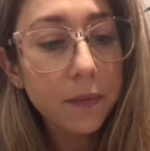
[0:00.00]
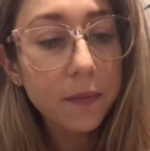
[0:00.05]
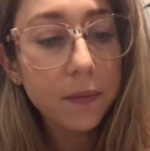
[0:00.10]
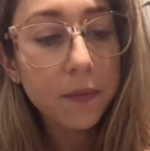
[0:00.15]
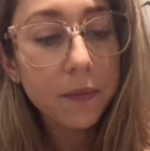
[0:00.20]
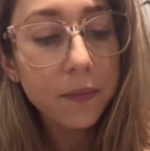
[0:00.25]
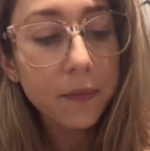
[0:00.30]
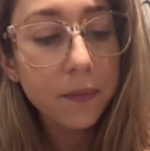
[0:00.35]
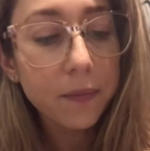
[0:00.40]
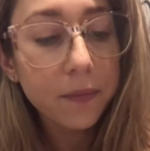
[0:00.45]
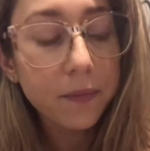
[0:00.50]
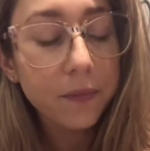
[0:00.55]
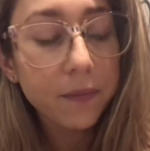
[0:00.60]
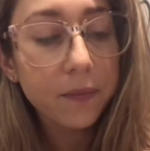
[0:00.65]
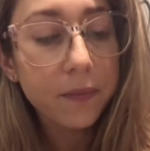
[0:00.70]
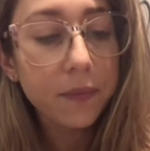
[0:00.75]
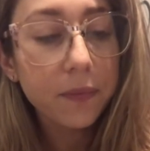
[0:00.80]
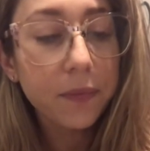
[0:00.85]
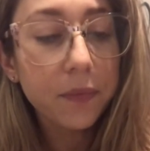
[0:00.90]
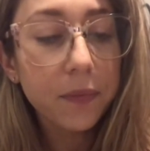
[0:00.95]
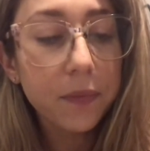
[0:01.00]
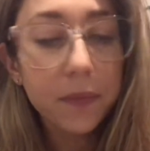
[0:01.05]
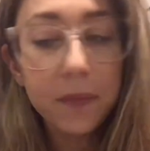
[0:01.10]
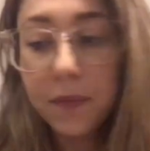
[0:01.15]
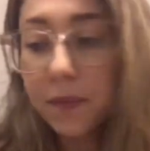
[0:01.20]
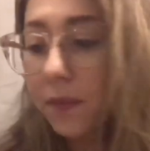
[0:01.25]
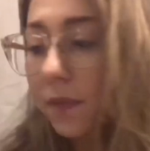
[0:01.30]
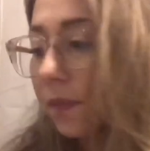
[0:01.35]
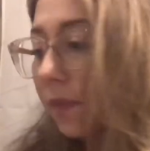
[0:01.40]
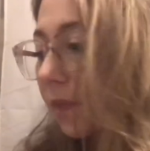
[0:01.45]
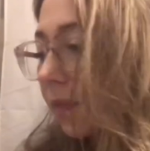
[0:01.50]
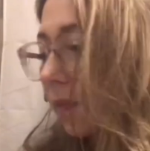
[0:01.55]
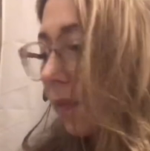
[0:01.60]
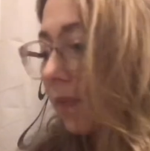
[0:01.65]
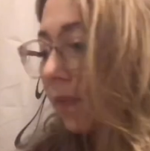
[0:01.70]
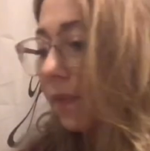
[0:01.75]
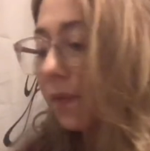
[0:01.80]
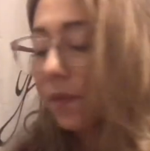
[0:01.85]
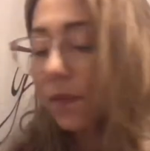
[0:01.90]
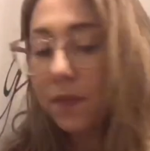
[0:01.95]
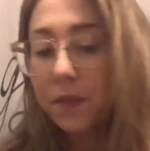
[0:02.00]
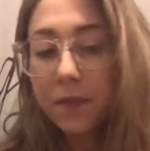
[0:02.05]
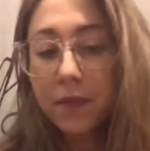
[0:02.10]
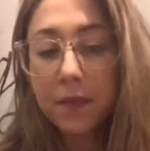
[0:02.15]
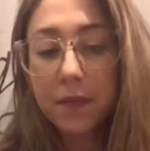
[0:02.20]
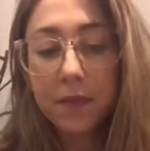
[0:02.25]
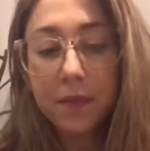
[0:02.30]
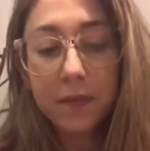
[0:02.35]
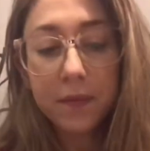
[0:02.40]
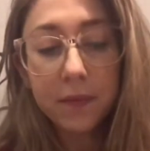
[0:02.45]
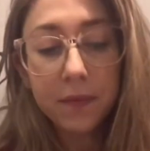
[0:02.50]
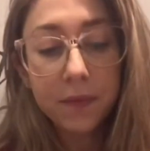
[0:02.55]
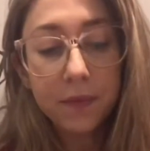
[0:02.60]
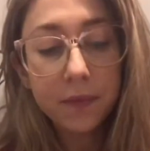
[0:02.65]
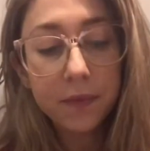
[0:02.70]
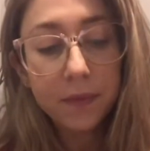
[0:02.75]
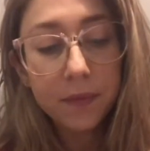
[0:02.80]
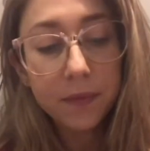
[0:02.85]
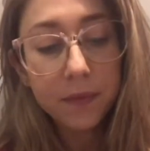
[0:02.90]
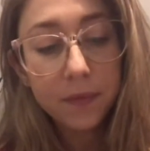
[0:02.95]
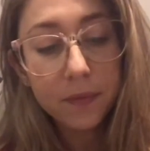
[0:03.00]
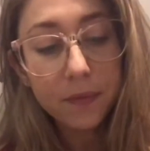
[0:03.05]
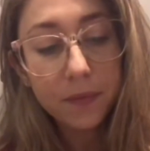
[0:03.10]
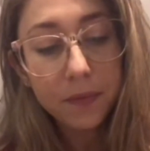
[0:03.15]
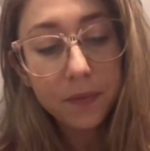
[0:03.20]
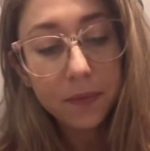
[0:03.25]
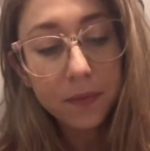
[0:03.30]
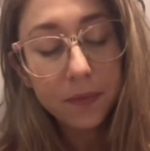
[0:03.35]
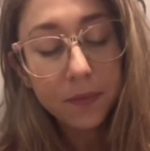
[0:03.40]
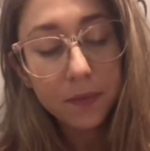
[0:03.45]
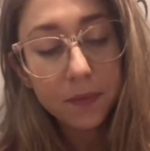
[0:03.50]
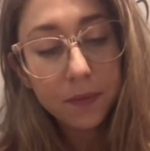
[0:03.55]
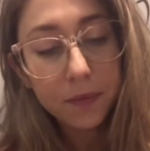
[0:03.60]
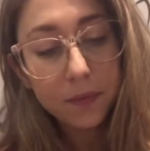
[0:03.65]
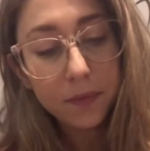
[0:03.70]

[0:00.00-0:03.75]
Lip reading: Nobody speaks.